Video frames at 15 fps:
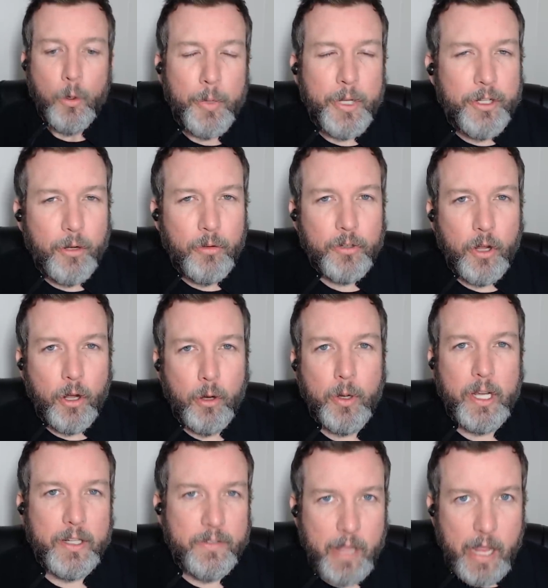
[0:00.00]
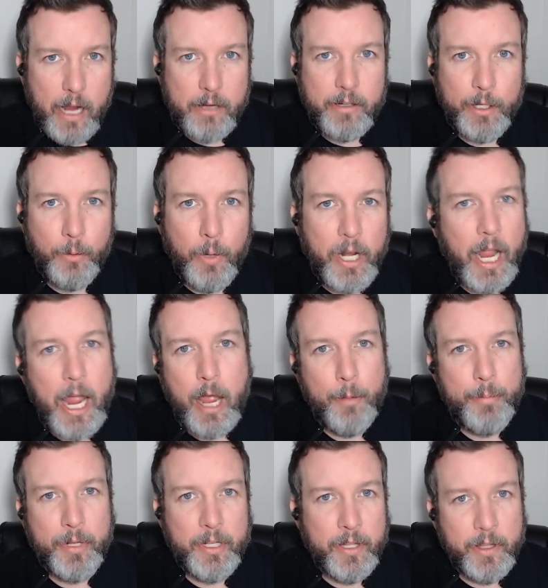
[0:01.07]
We don't know exactly what
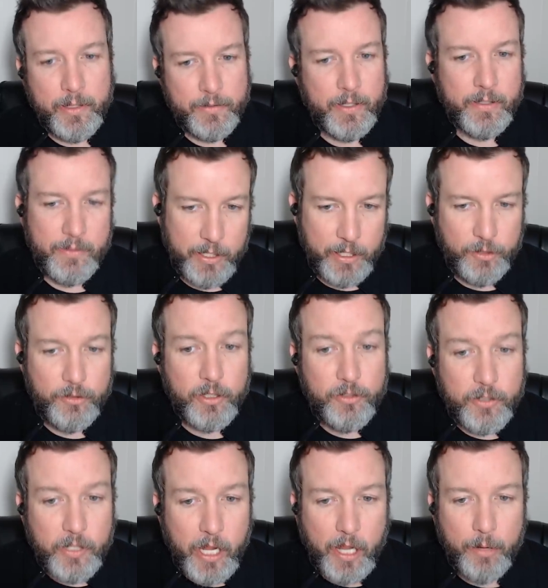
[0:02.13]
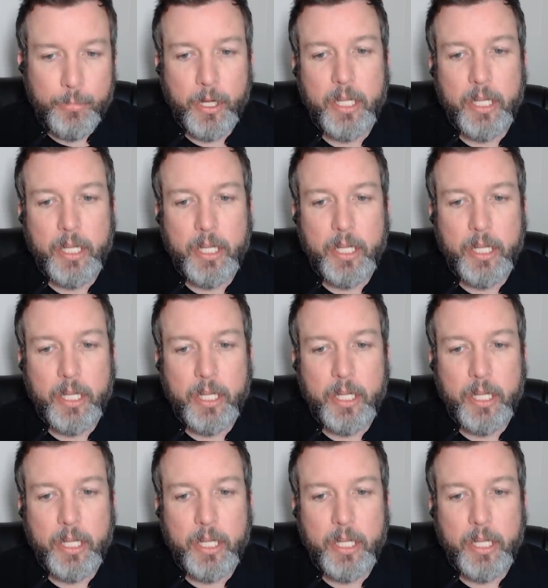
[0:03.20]
happened in this incident just yet,